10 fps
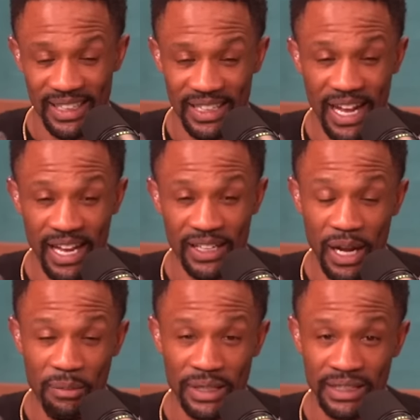I,
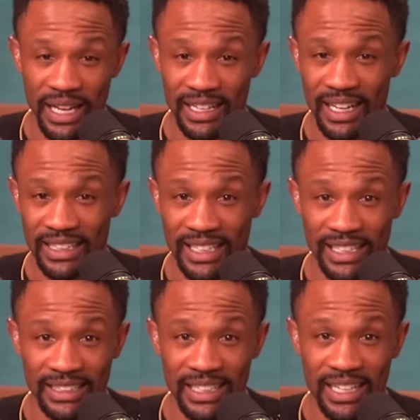I, mean, I, I
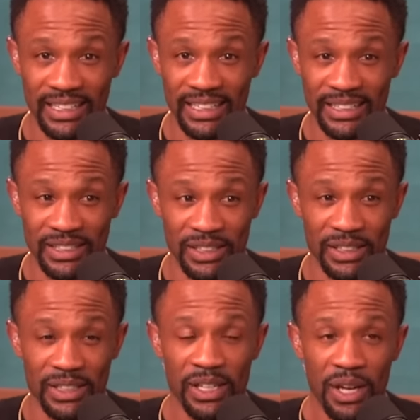get it. I get
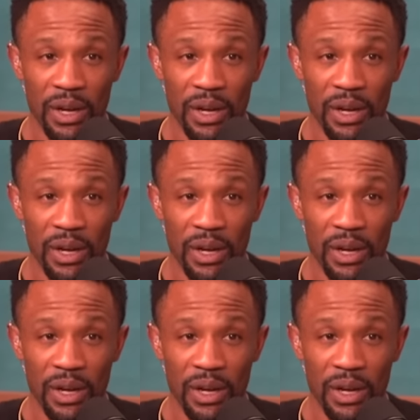the.